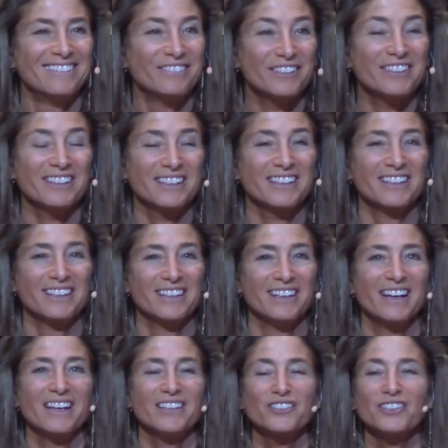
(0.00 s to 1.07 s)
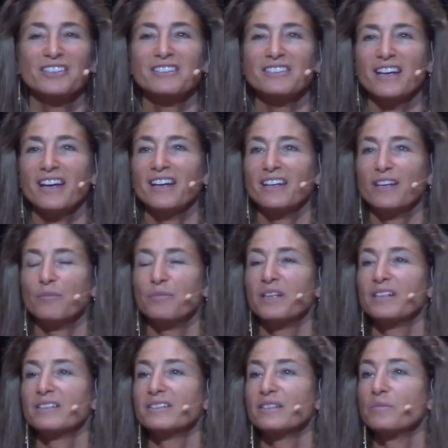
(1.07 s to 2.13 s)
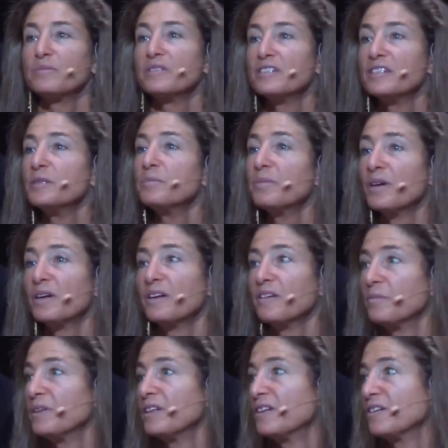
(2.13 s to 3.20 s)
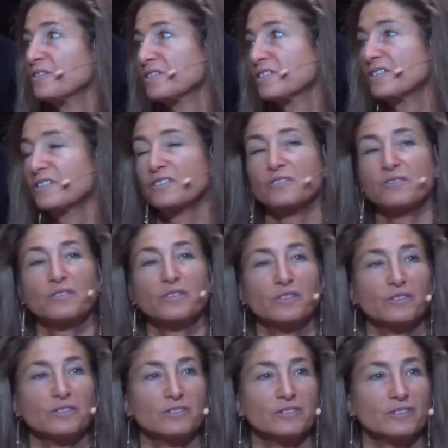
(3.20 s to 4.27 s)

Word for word: really, just saying it because some deep part of me knows it's true.